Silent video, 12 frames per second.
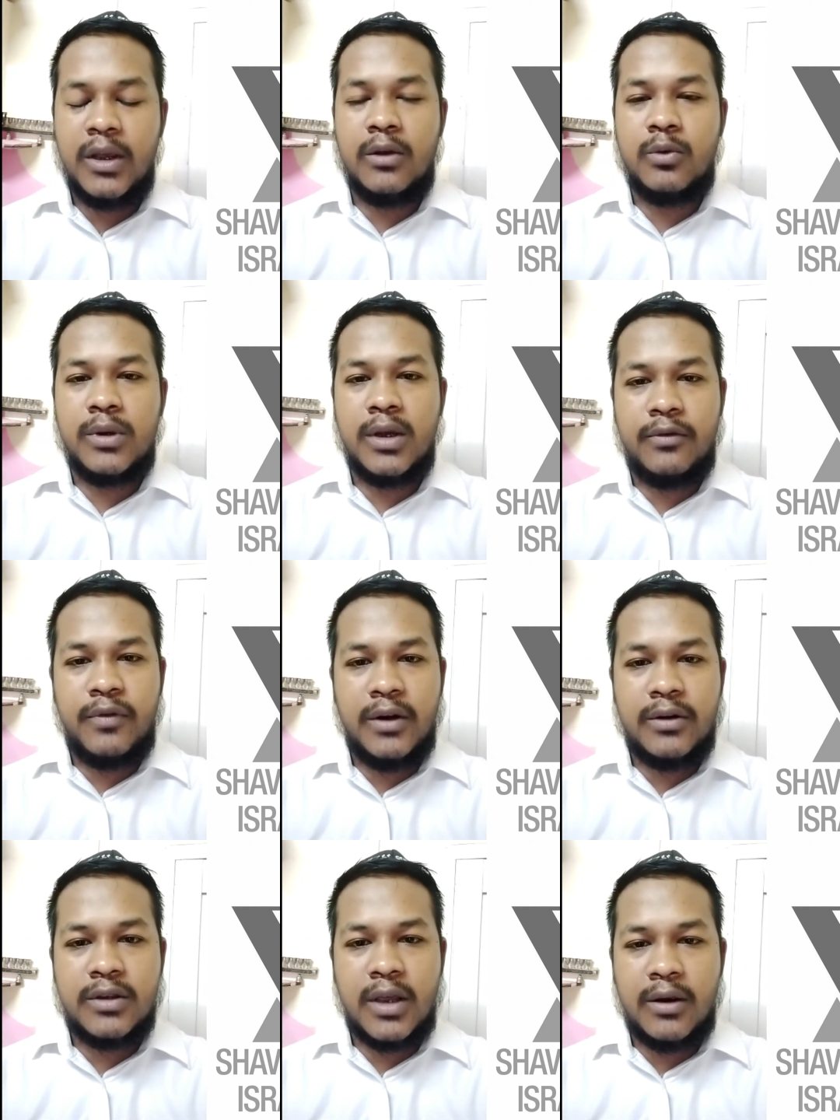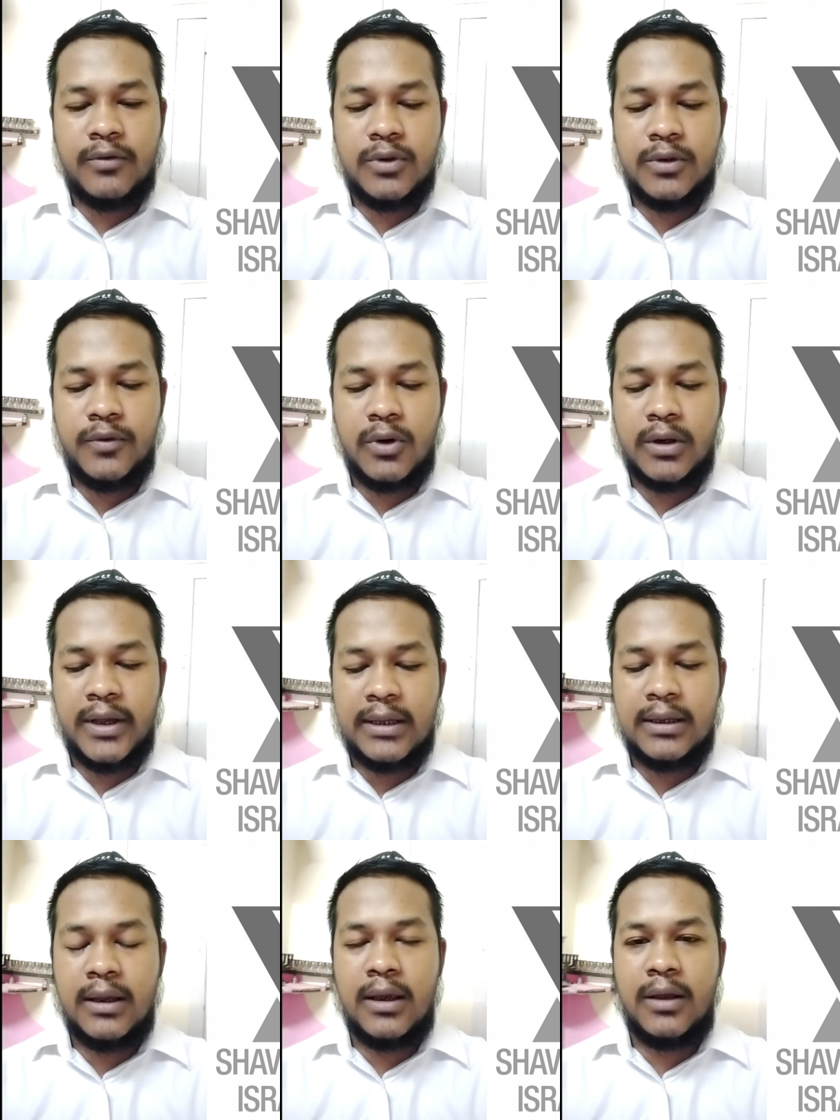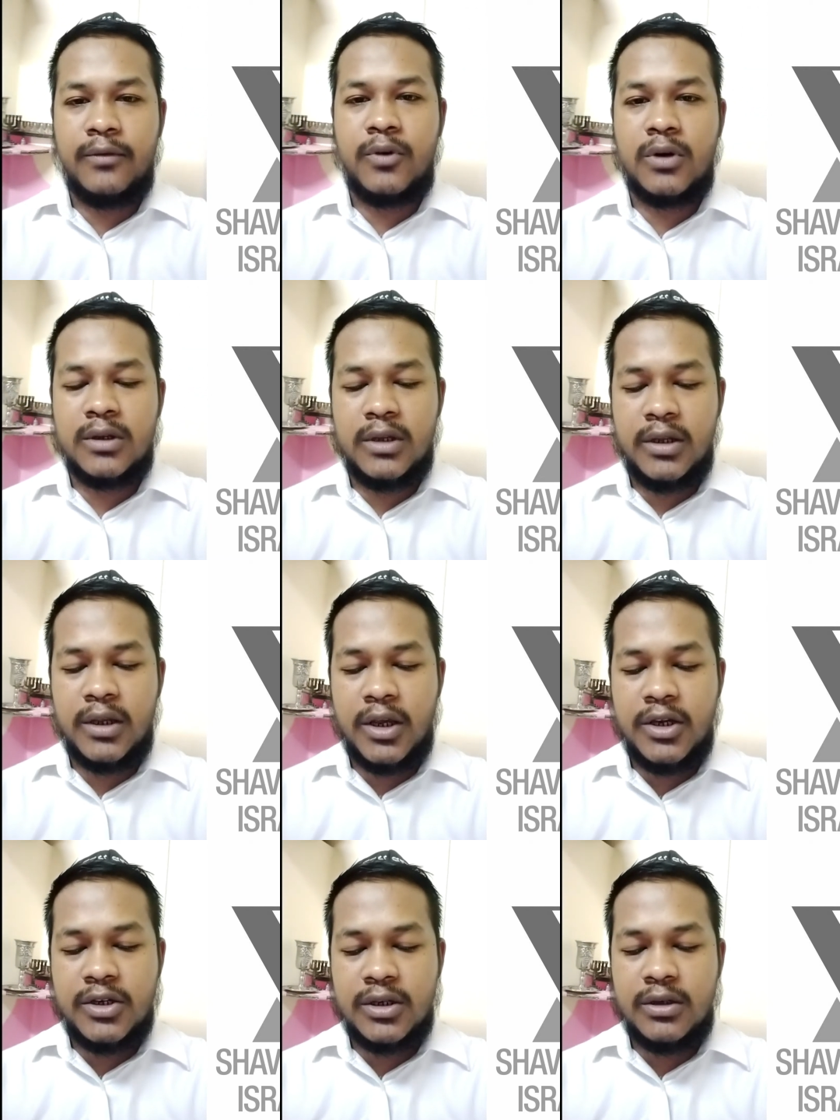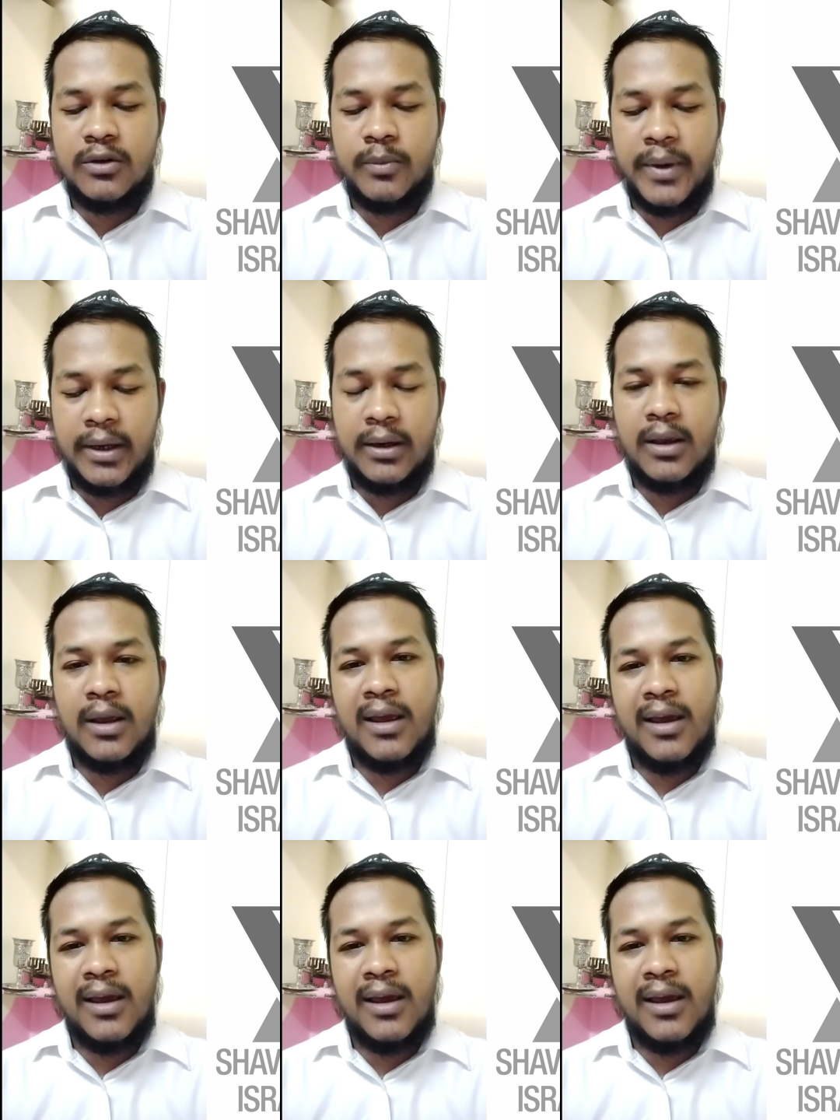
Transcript: And we are very thankful for that and for the dedication you made.